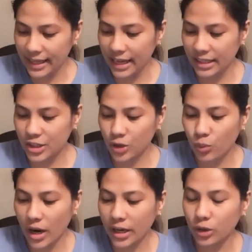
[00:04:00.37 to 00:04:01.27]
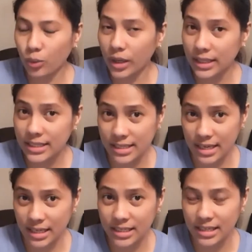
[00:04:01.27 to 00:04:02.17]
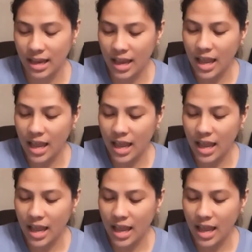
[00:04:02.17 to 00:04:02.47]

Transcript: then January 26,